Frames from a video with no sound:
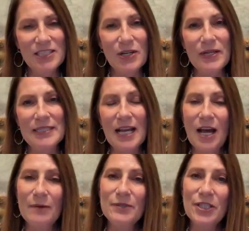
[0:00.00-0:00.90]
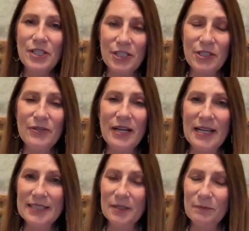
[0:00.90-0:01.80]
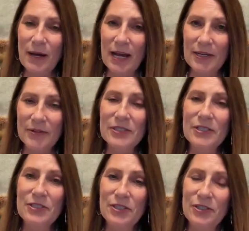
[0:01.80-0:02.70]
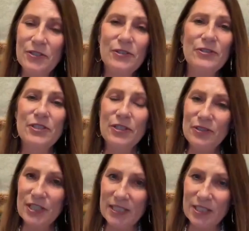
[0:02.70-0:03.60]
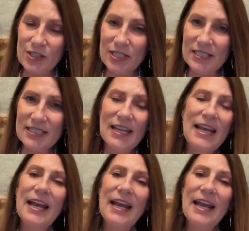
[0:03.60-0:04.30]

so it's up to you as the buyer to do your due diligence